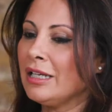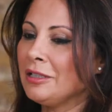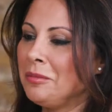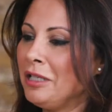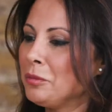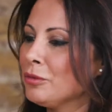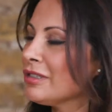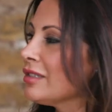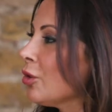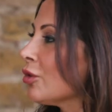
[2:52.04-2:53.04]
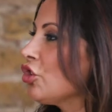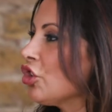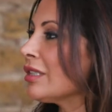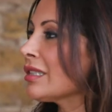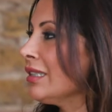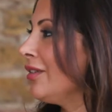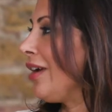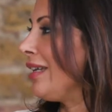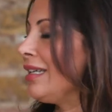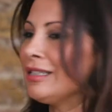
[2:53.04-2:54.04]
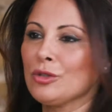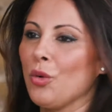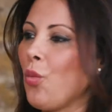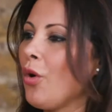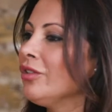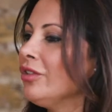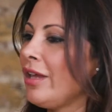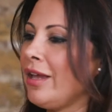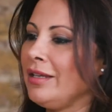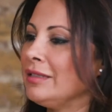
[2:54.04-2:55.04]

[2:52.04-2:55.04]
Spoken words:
And the menopause is not just an event. It's not one day.